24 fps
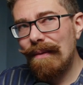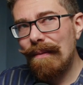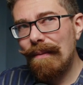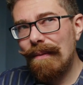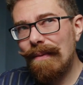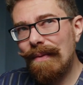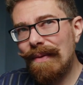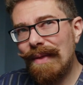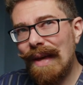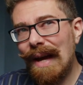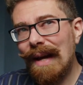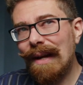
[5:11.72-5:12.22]

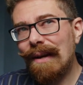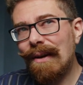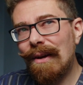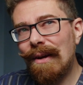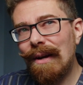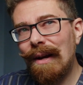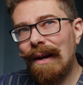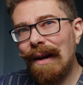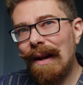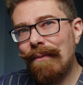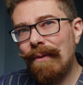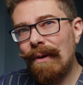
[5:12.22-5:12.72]
that kind
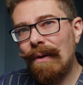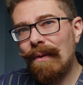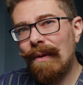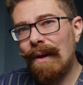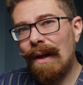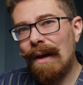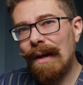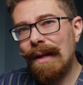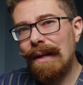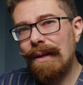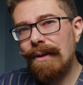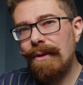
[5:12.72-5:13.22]
of level of
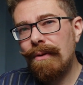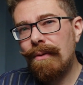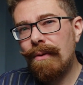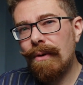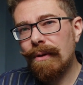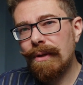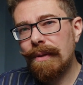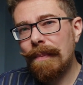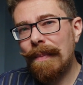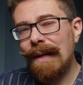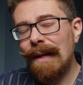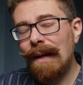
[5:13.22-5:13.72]
light, you've
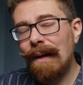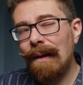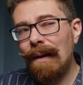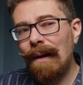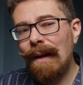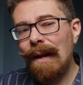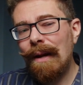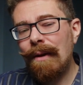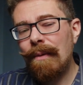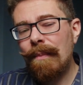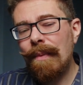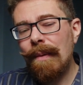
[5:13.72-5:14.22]
got to be a
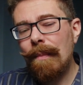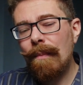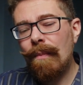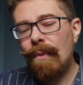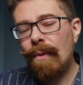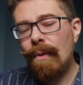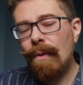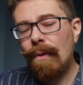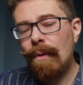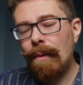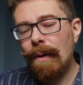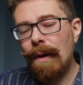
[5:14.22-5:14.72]
little bit
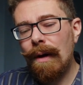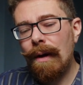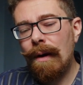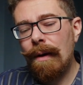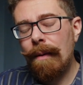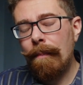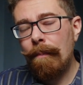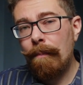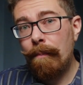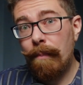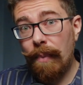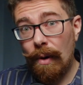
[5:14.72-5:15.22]
more
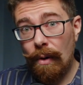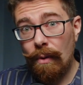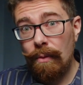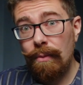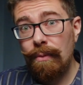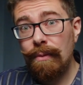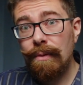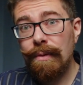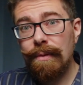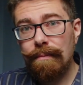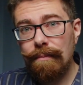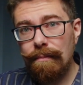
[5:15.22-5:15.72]

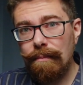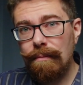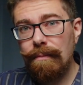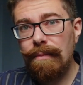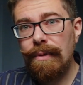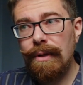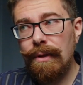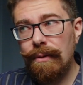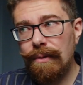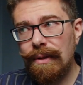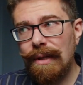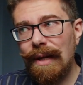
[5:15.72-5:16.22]
bold
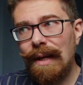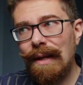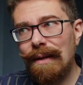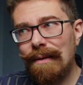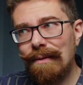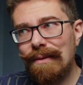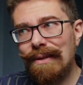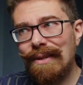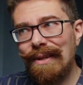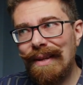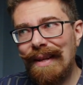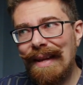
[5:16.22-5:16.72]
using
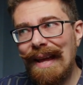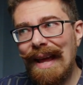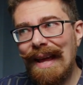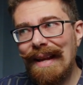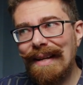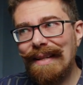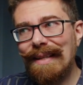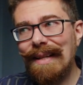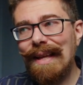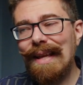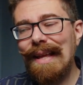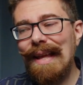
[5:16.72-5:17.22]
it to
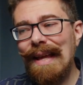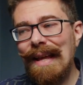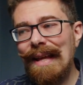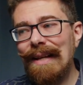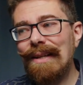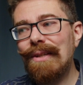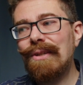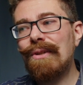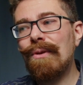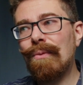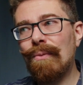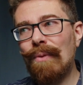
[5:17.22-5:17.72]
get
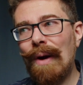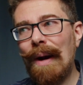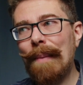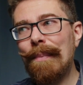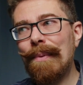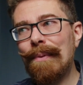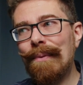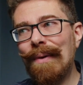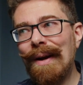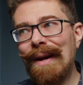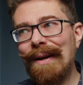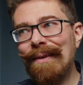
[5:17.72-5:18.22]
it to
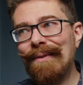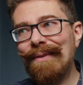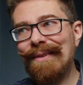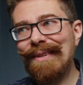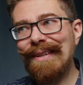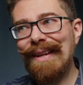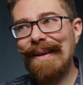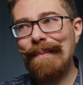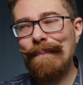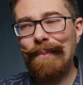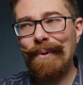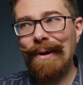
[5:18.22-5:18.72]
wrap around
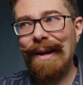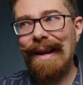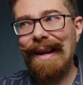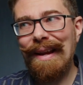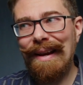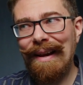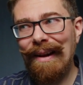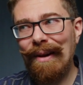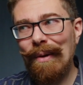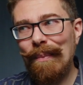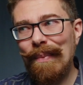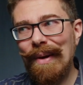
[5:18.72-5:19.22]
and bring it in
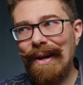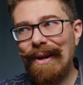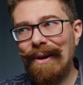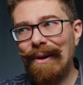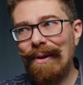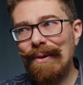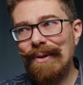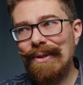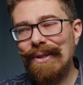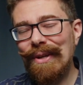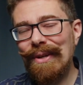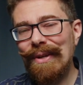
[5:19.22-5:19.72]
a little bit
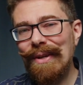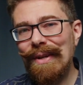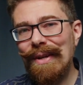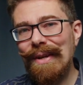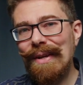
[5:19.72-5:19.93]
closer.